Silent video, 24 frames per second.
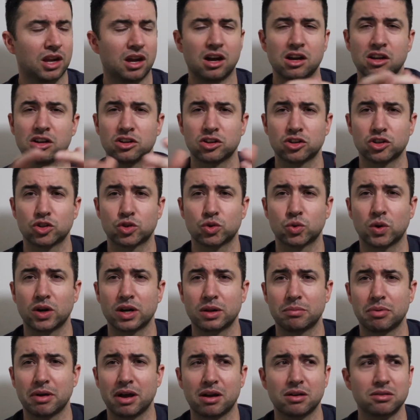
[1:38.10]
hundred
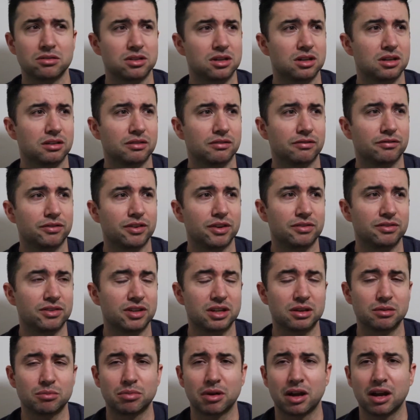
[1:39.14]
twenty pounds, one hundred
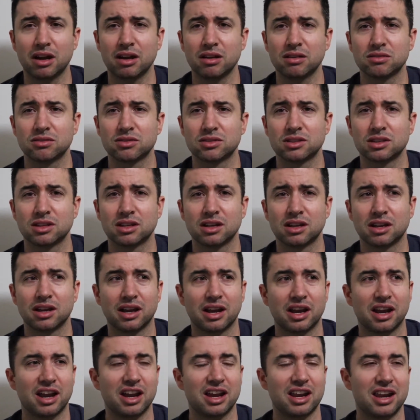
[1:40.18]
fifteen pounds,
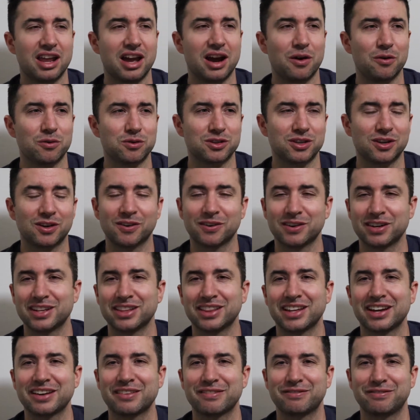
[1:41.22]
and I was already
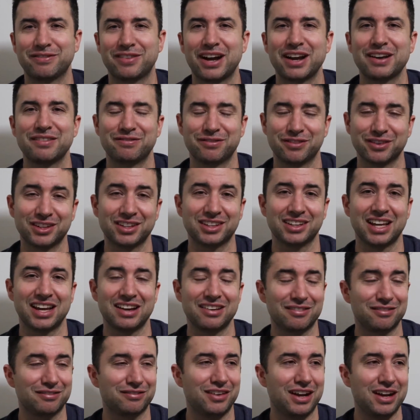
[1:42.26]
like five foot
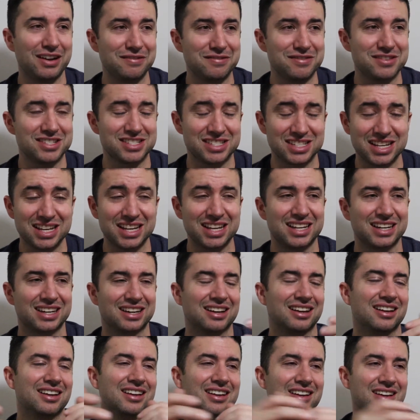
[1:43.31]
eleven, five foot ten.